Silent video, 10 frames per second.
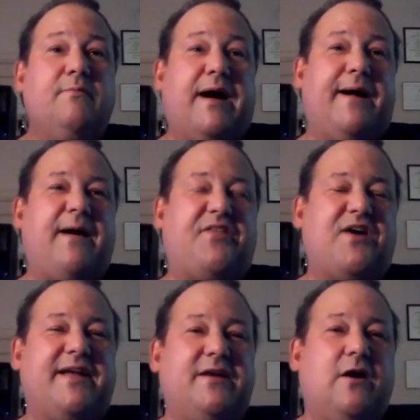But I
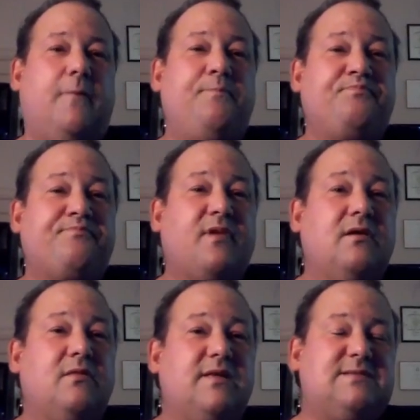thought,
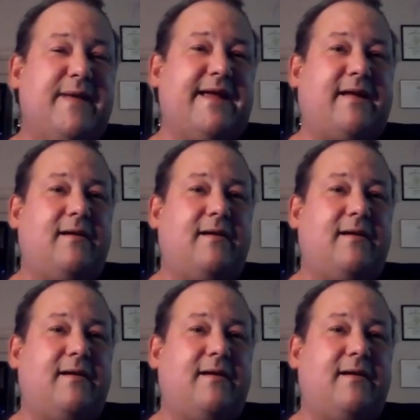let's